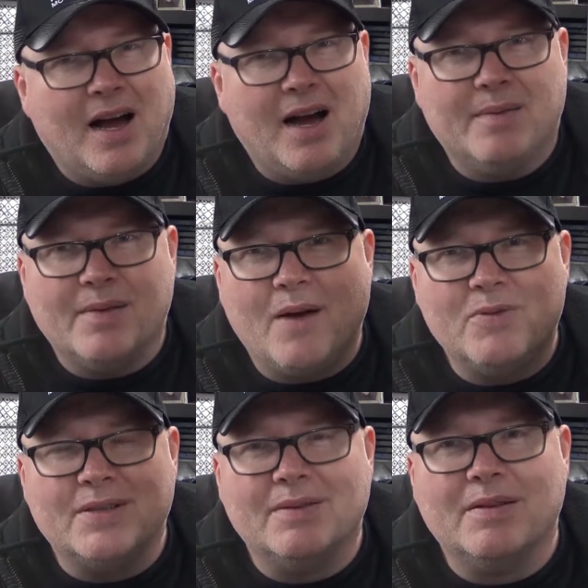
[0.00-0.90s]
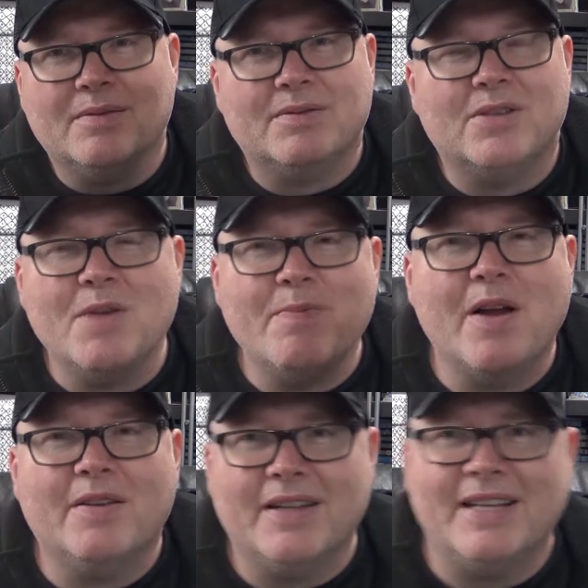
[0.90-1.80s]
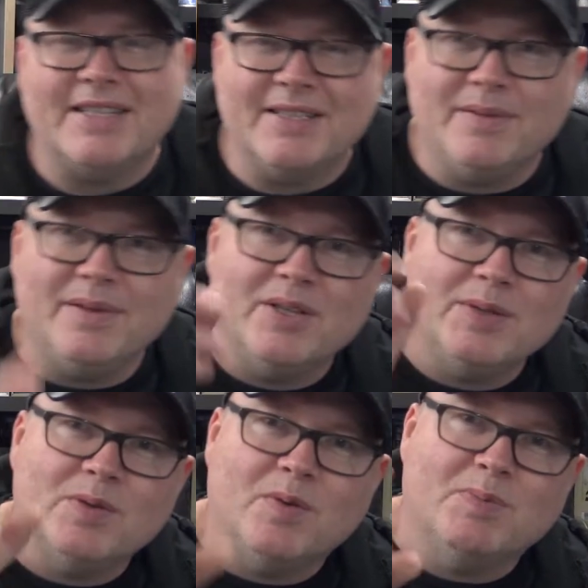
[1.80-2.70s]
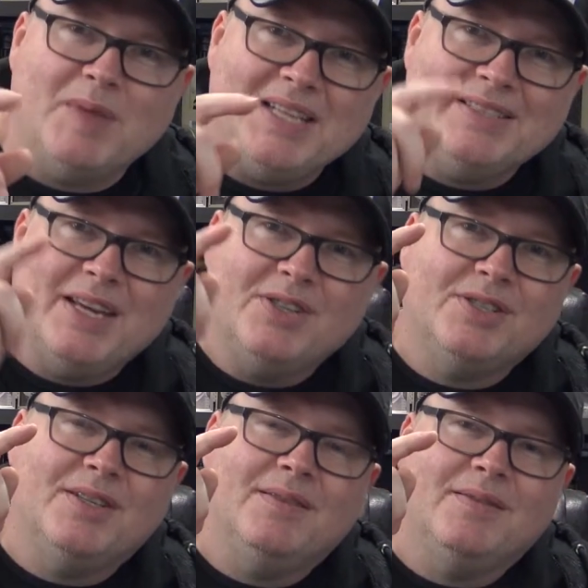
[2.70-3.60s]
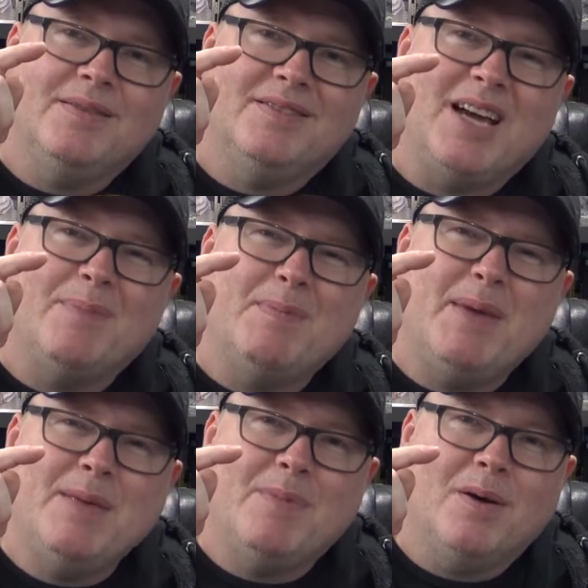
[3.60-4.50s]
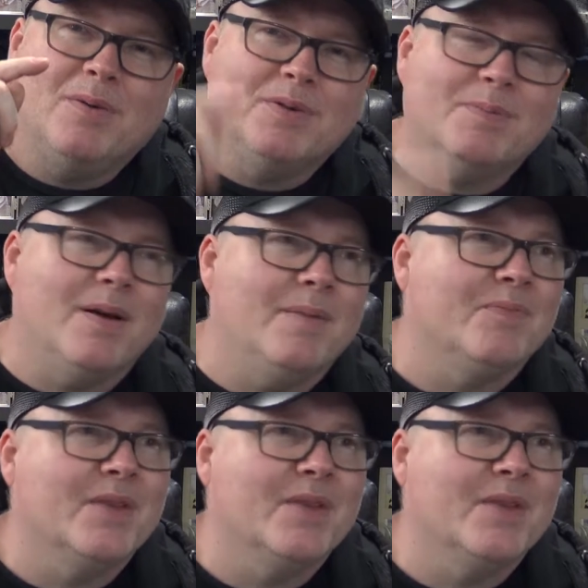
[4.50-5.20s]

I was to mind collecting some of those sort of PlayStation type amiibos, but